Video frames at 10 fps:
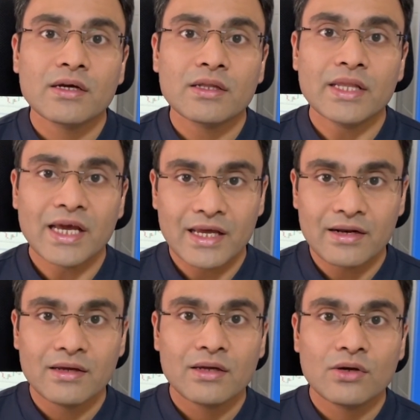
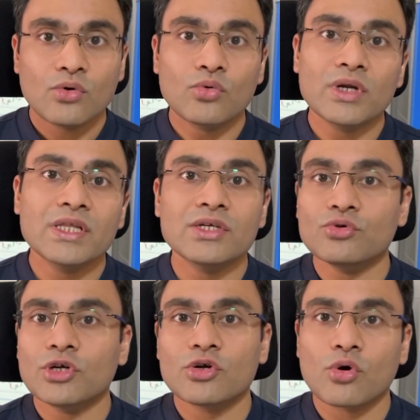there only the
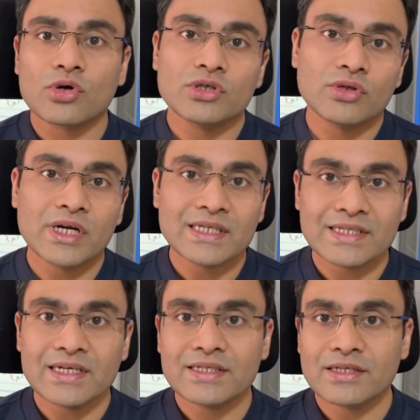junior doctors or the
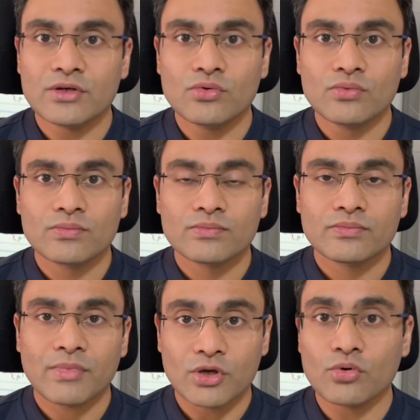residents see you?
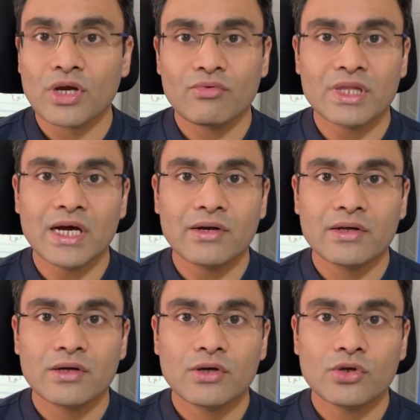Are you okay with that?
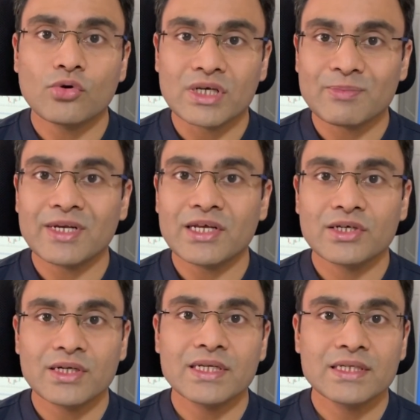Your
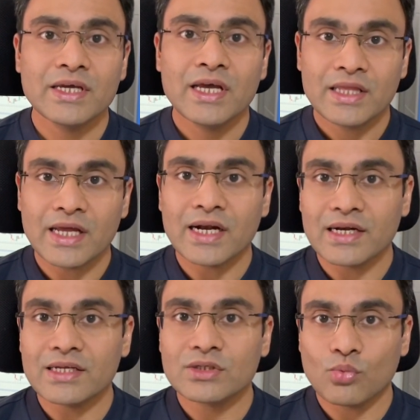expectation is that at
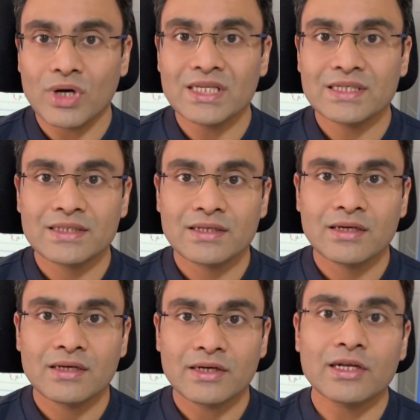least once
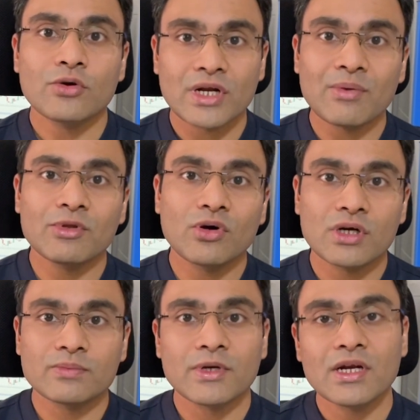till your time in the
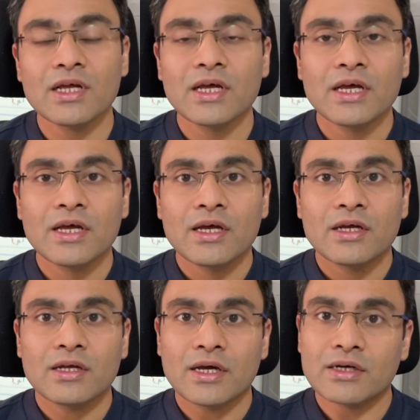hospital,
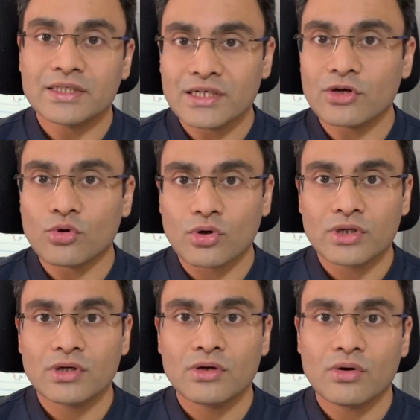a senior
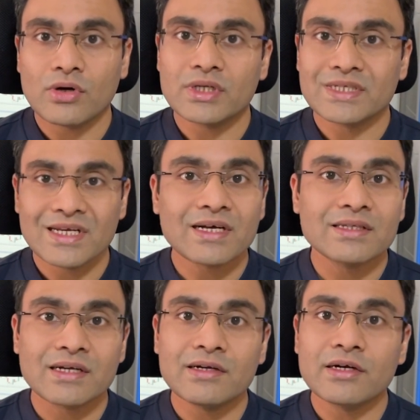doctor or a senior
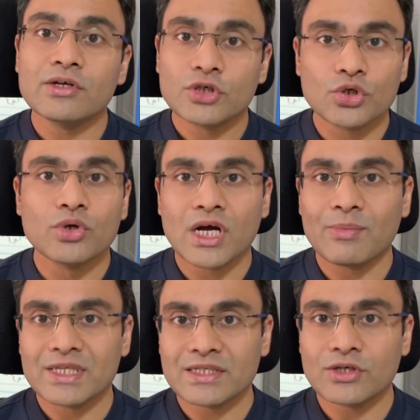consultant should come
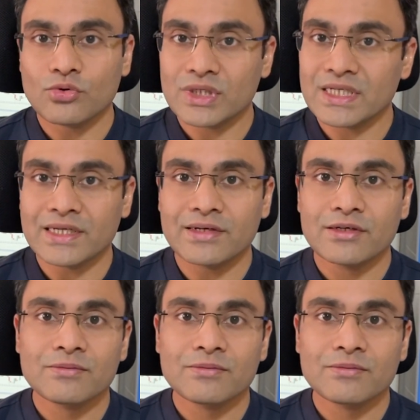and see you, isn't it?